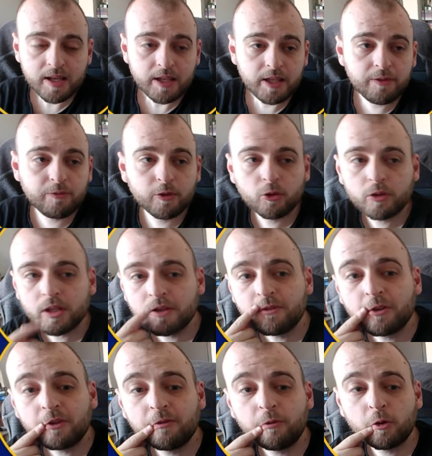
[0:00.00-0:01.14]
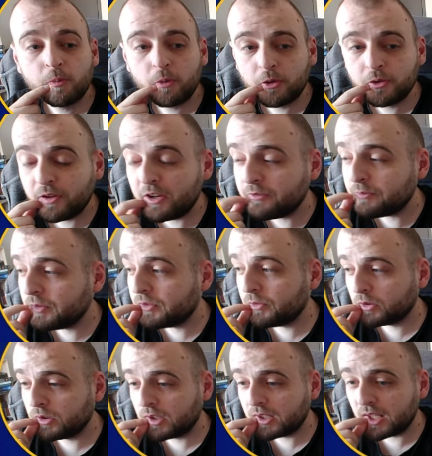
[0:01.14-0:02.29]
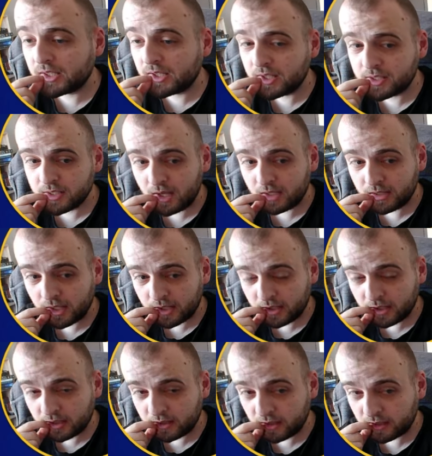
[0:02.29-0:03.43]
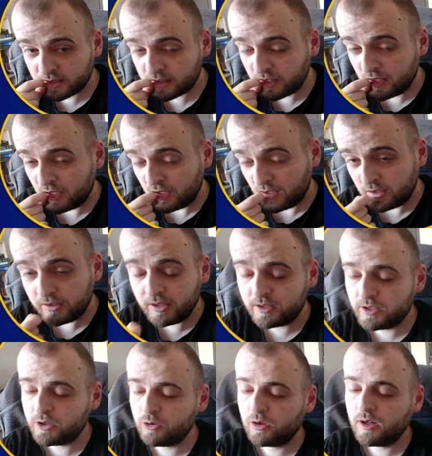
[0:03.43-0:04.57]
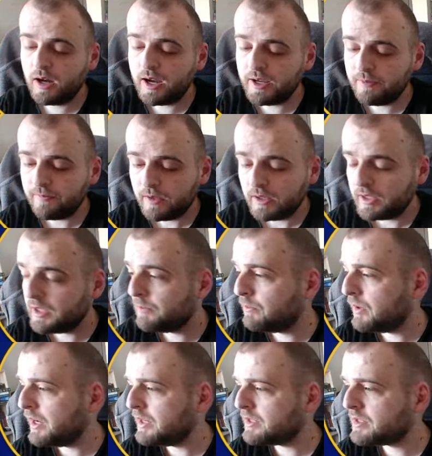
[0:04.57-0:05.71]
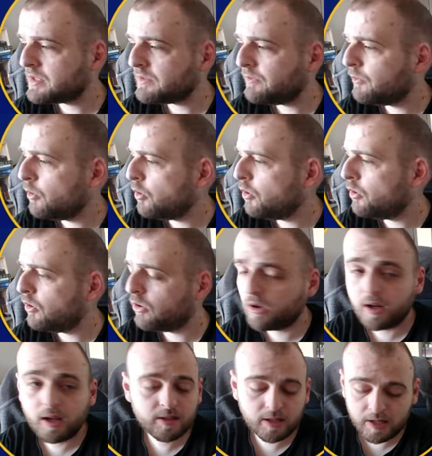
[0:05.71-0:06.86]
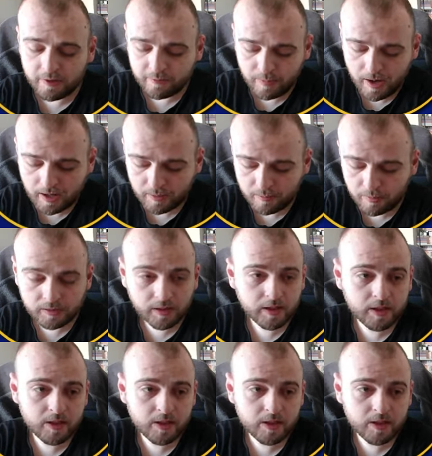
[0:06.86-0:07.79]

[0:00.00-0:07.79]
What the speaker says: If you're looking for a 4.5 midfielder that gets attacking returns, this is your guy. He plays as a left back, but he